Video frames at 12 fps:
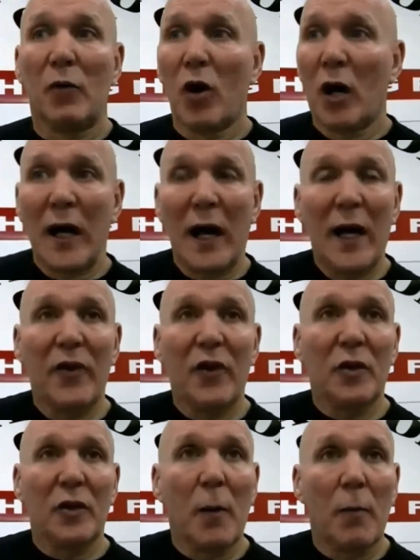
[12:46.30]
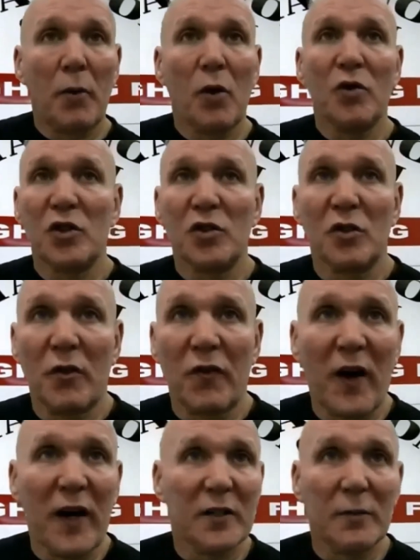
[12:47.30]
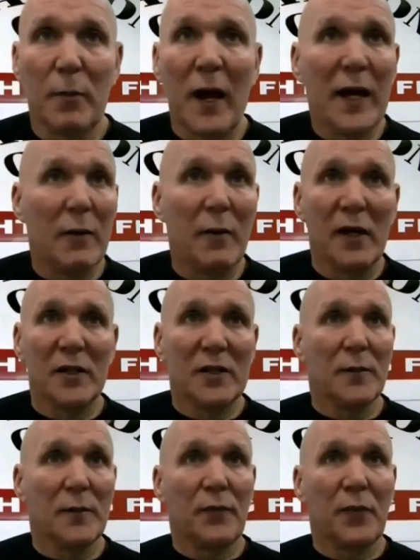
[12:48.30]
I'm not a guy that approaches other fighters by any means,